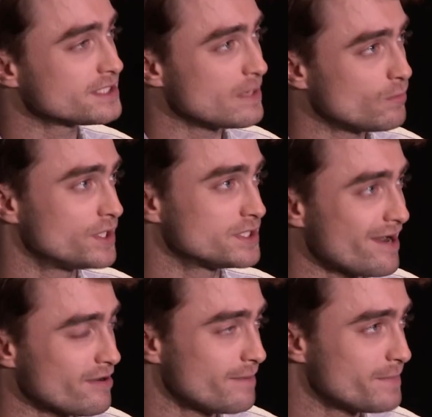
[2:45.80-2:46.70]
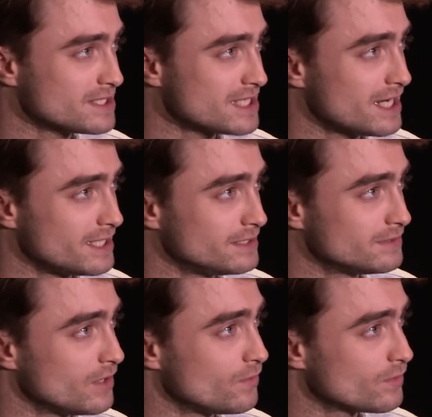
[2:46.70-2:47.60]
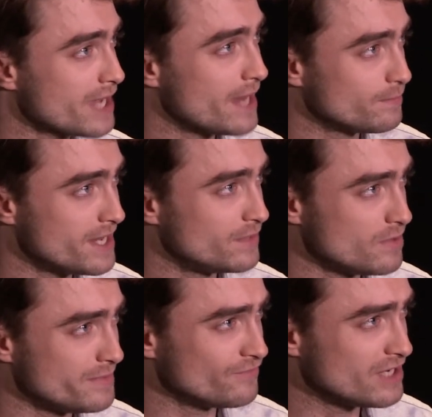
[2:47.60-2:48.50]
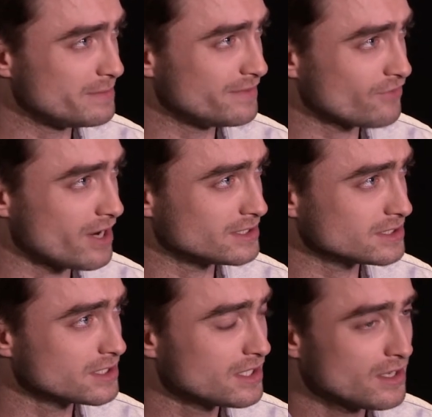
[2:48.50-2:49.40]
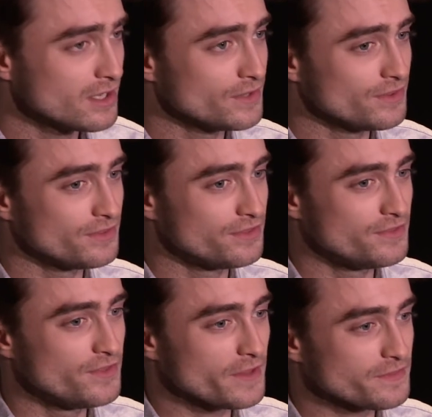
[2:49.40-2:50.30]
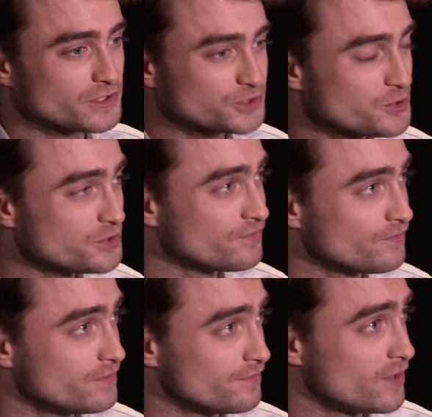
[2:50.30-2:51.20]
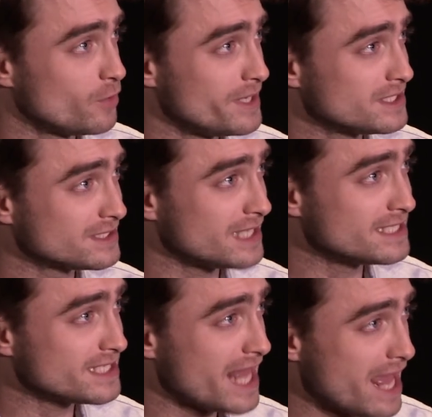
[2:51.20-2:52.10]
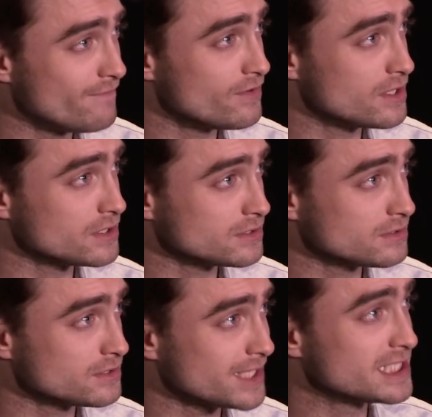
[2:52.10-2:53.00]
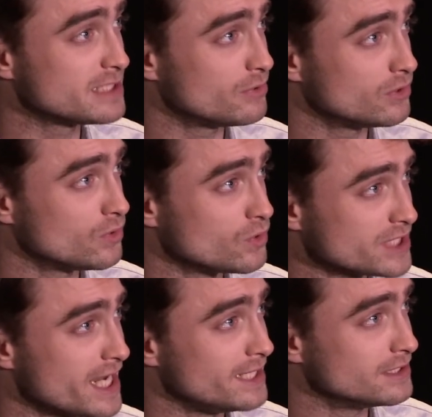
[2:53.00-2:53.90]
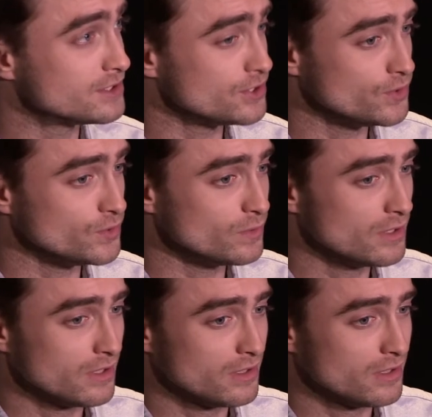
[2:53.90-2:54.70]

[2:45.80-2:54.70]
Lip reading: same one as Harry Met Sally, like, can men and women really be friends? Like, the truth of the film is it ever sensible or sane to